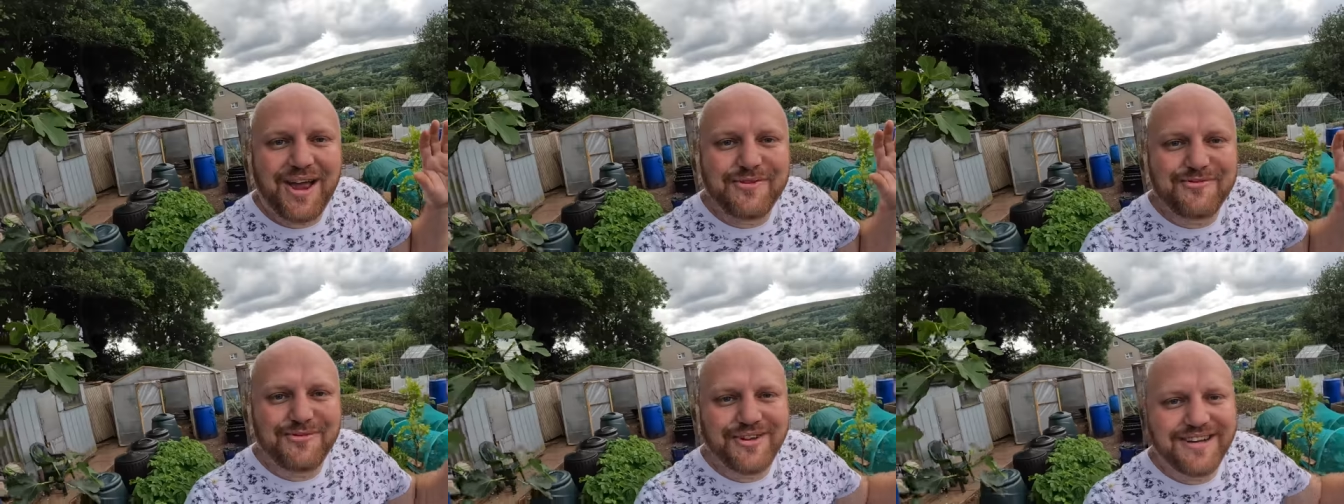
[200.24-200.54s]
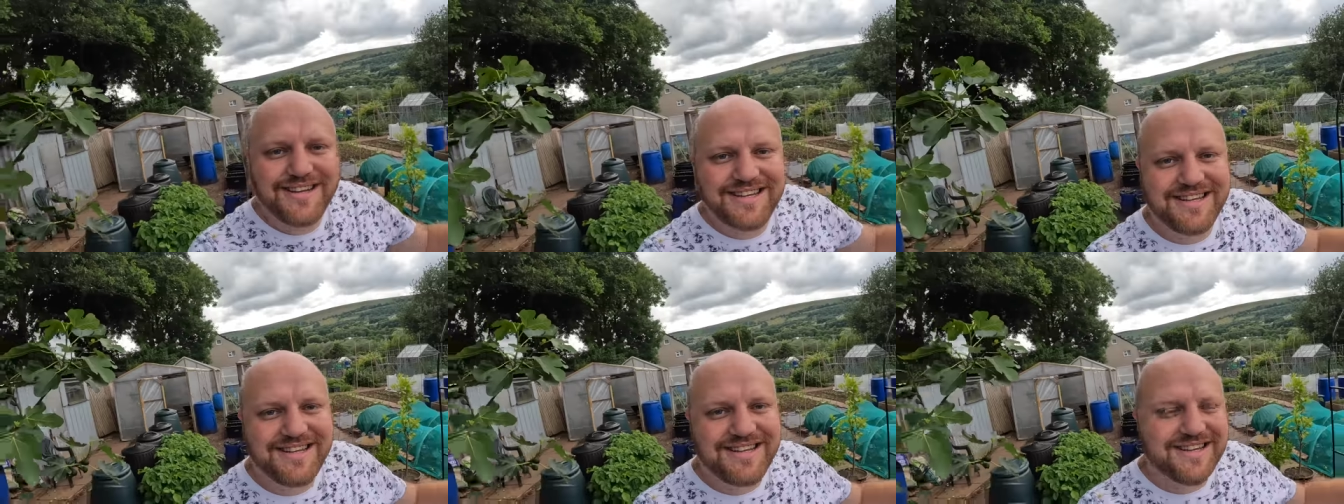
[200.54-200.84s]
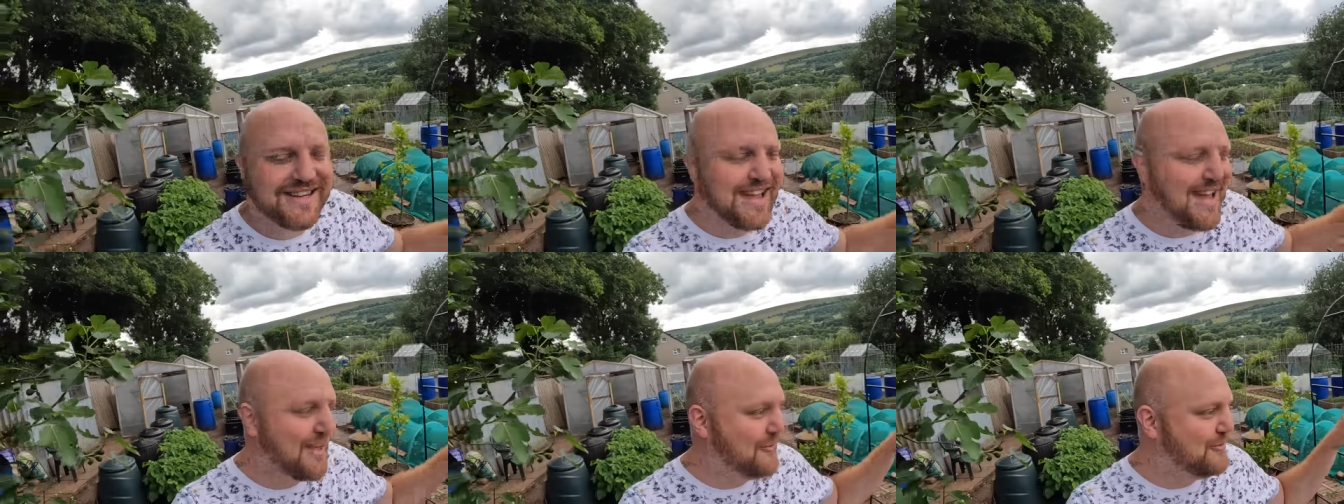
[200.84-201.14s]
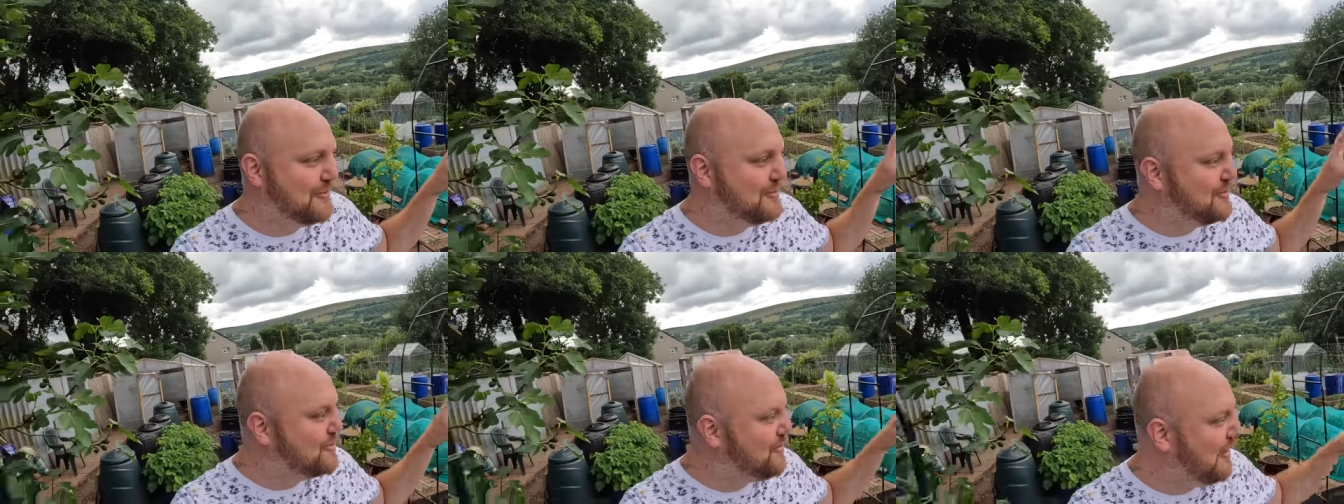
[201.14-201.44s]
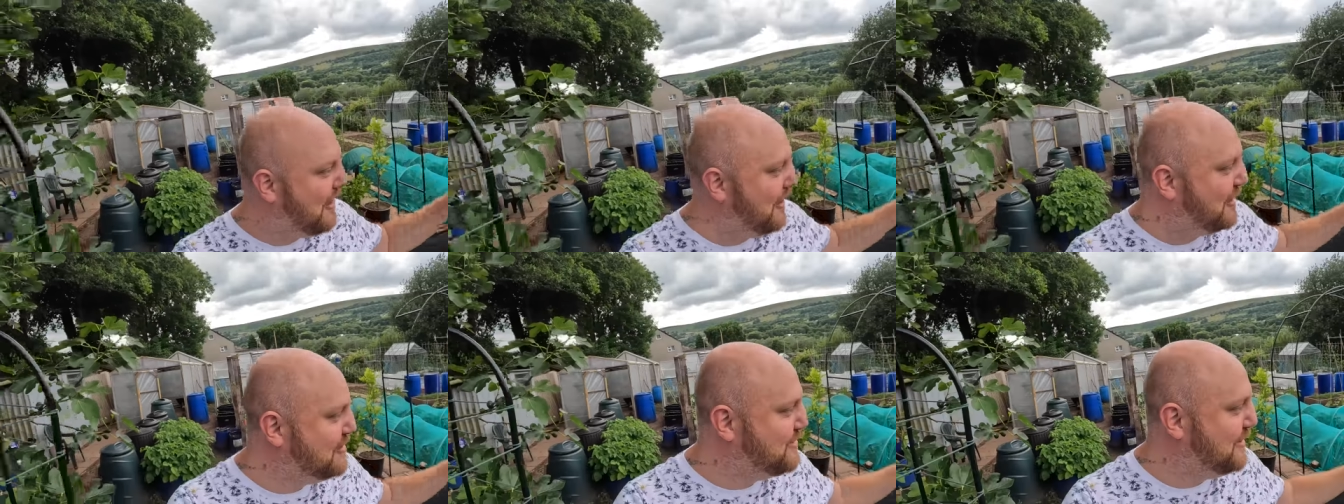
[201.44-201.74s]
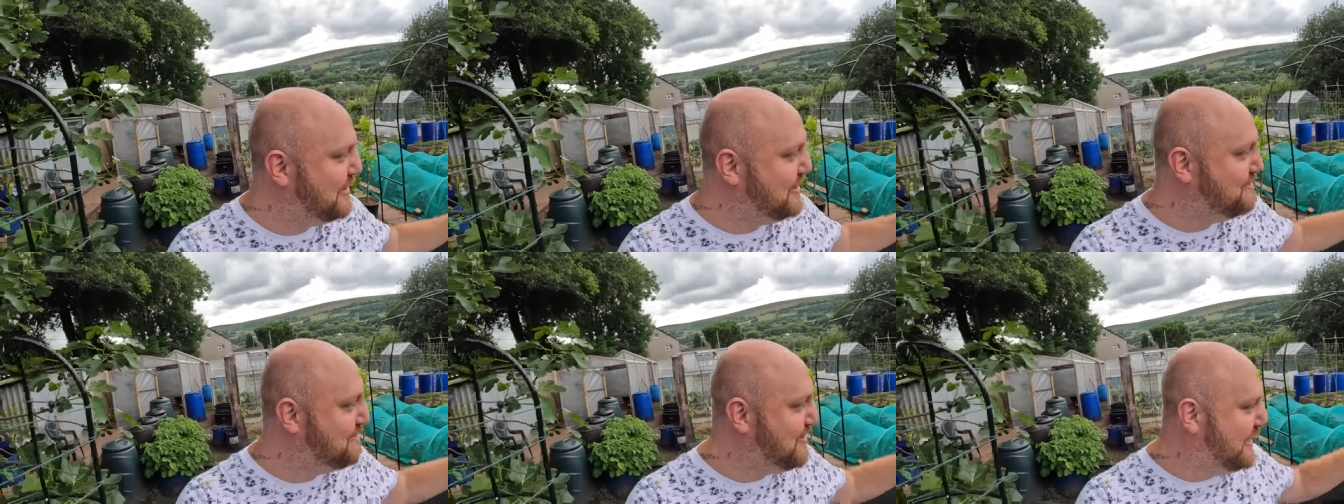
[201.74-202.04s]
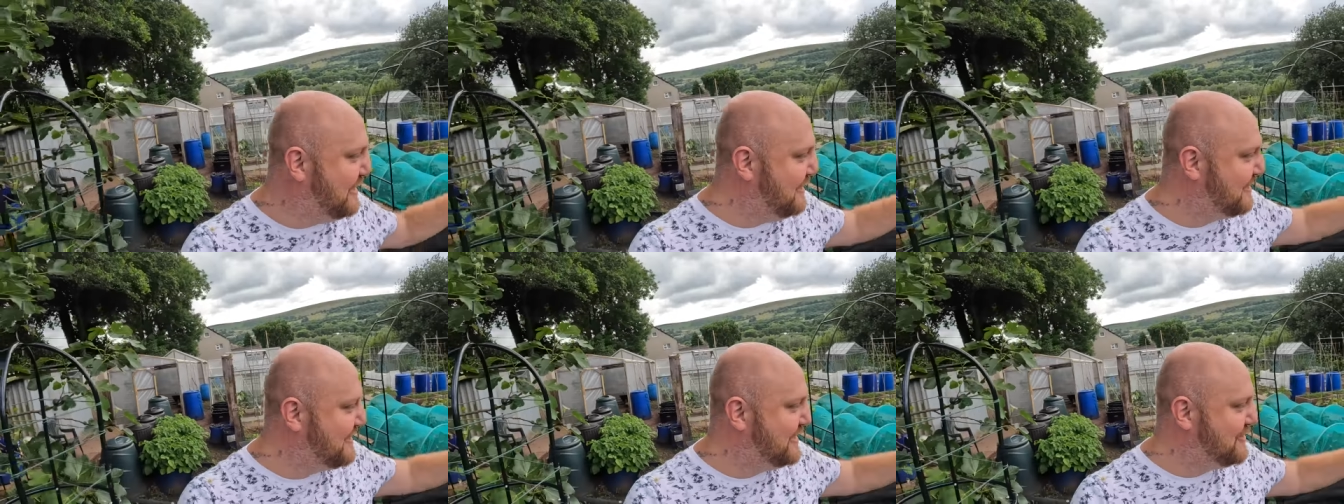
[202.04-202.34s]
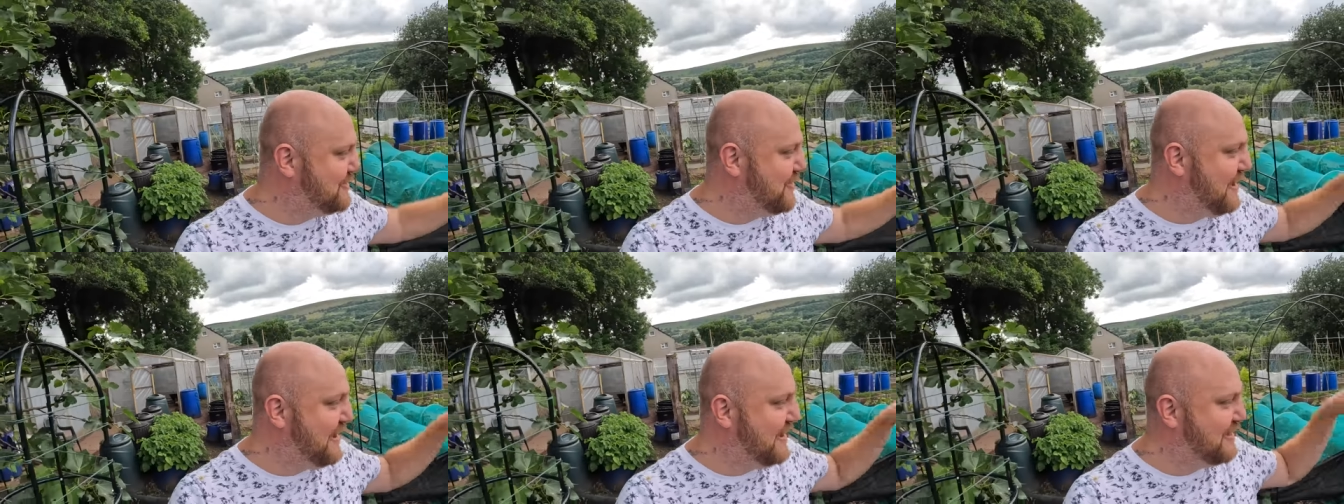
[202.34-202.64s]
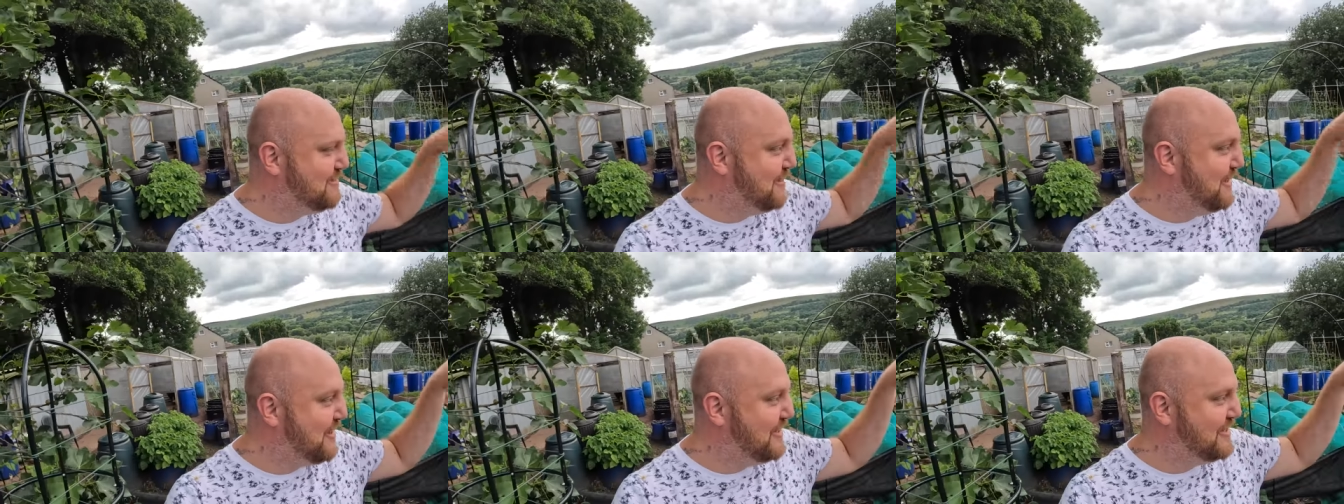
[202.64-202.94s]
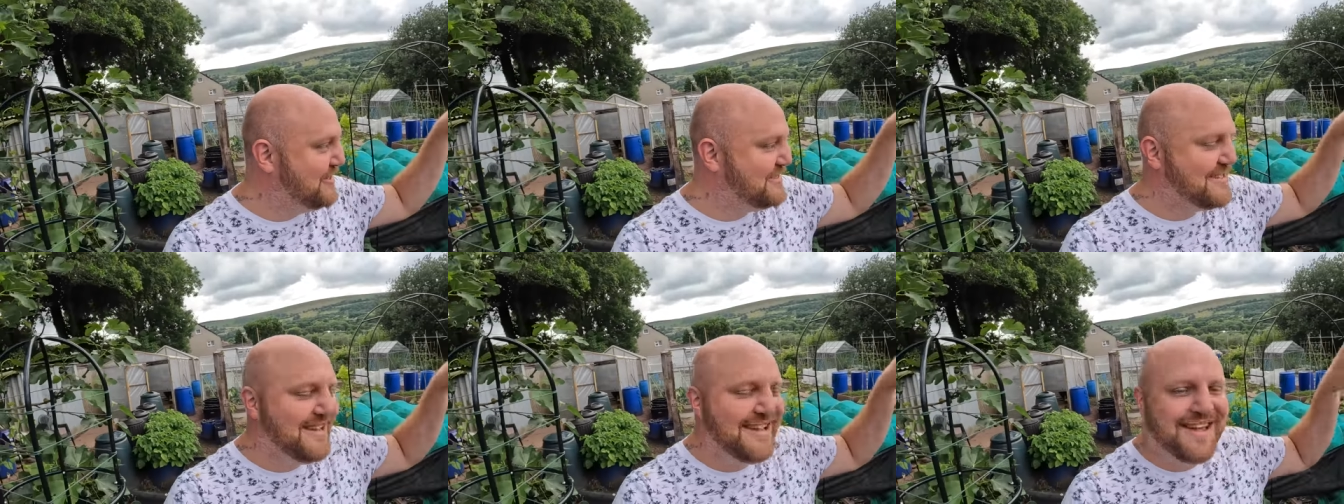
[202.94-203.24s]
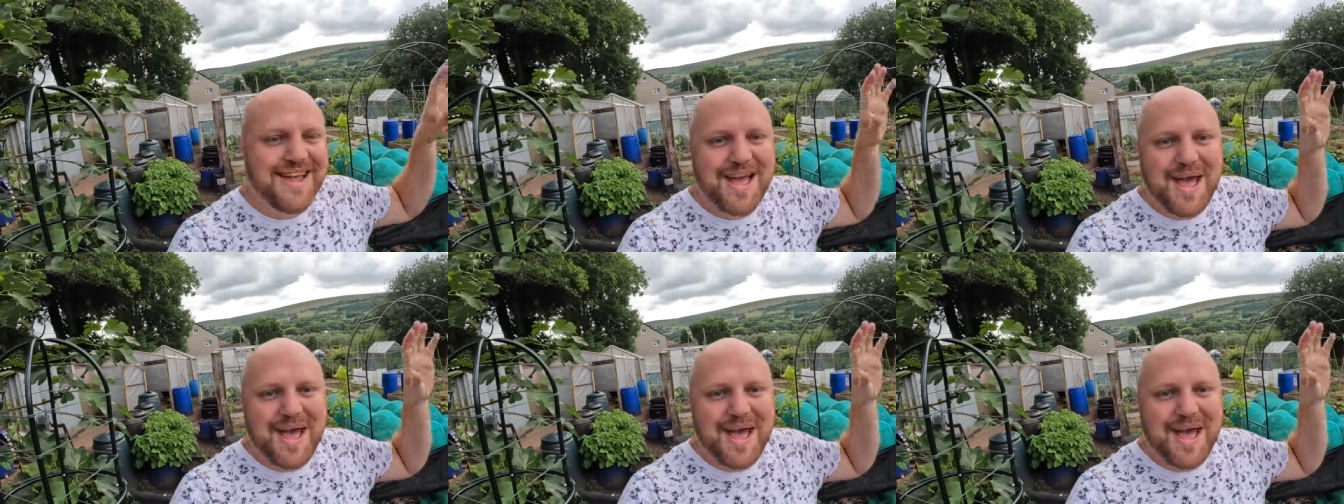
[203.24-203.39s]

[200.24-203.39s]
really need to get those two archways built as well, because